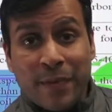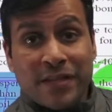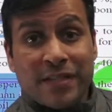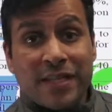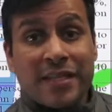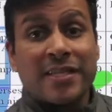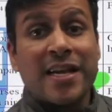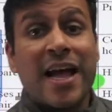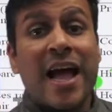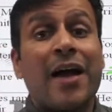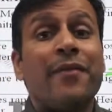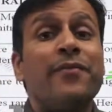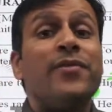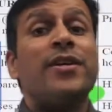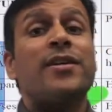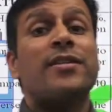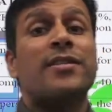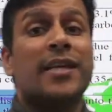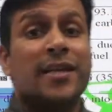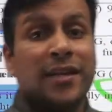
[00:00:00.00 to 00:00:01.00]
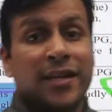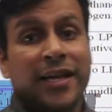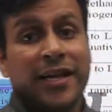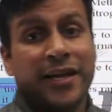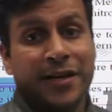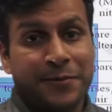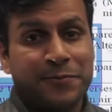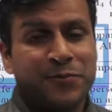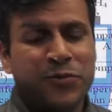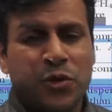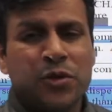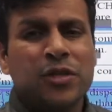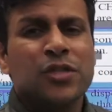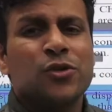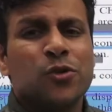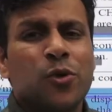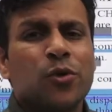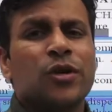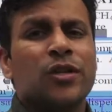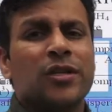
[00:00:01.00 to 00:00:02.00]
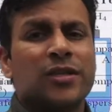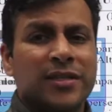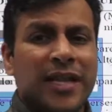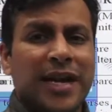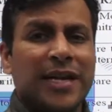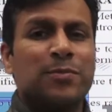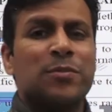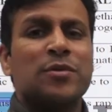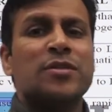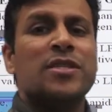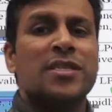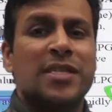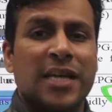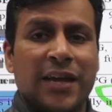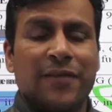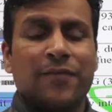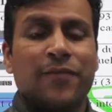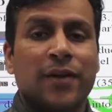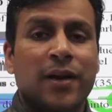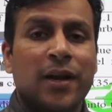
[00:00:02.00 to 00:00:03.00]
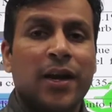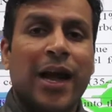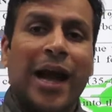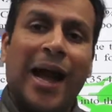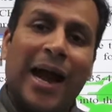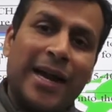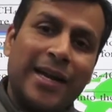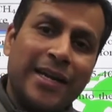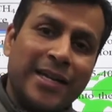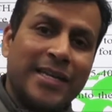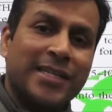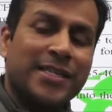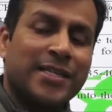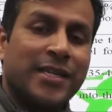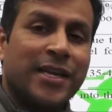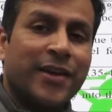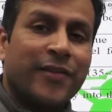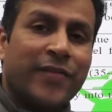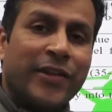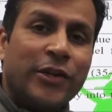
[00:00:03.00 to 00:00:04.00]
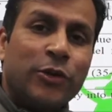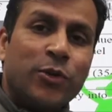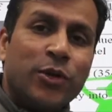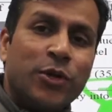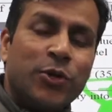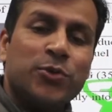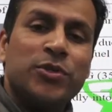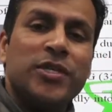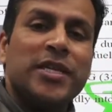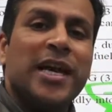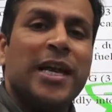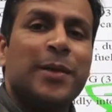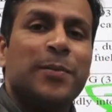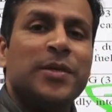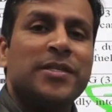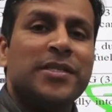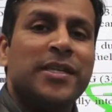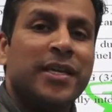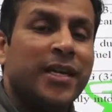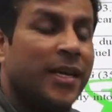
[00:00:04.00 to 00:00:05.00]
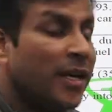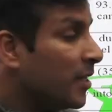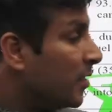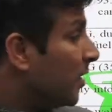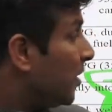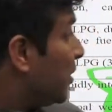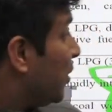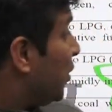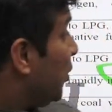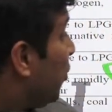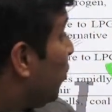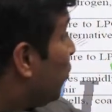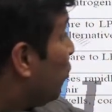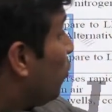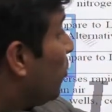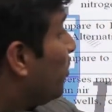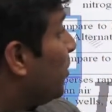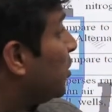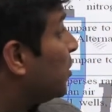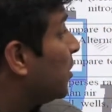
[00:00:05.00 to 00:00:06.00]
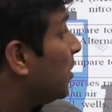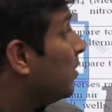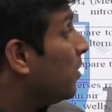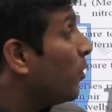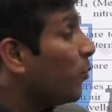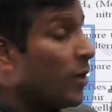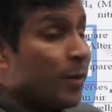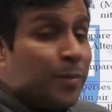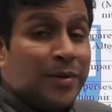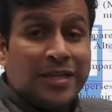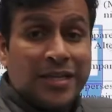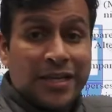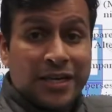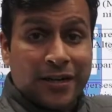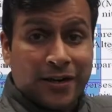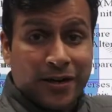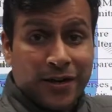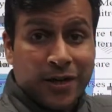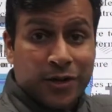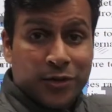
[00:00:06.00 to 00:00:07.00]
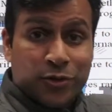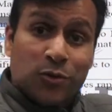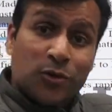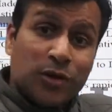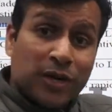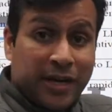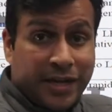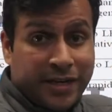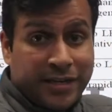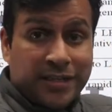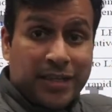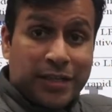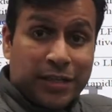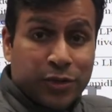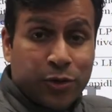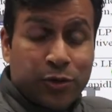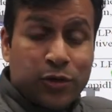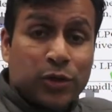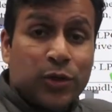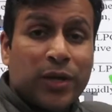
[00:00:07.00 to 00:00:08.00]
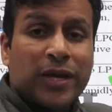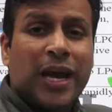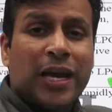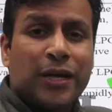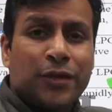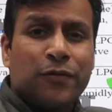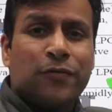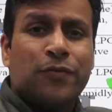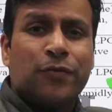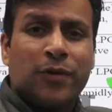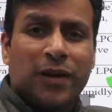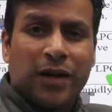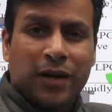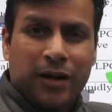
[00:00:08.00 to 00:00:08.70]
is heavier than air, so it is not that much safe. And yes, when you are using LPG, the CO2 emission will be there. So it is also a kind of,